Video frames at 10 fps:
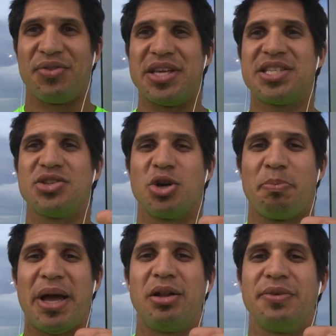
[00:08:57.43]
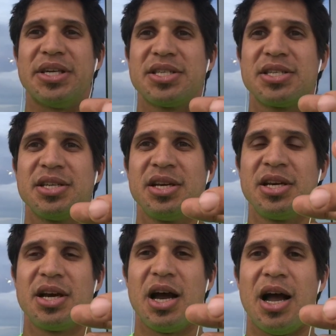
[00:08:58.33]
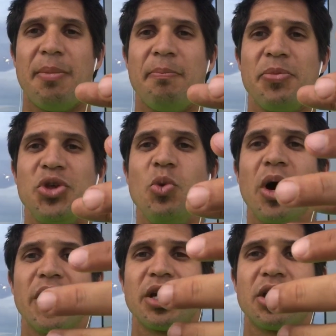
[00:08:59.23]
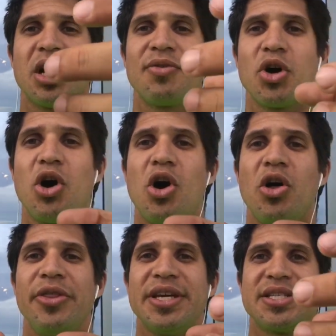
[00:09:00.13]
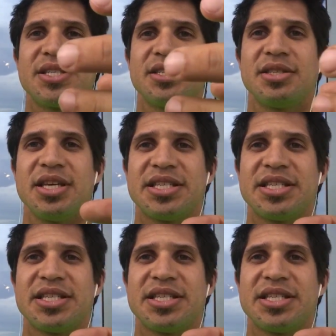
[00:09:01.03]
this is your pelvis, you want to cover all this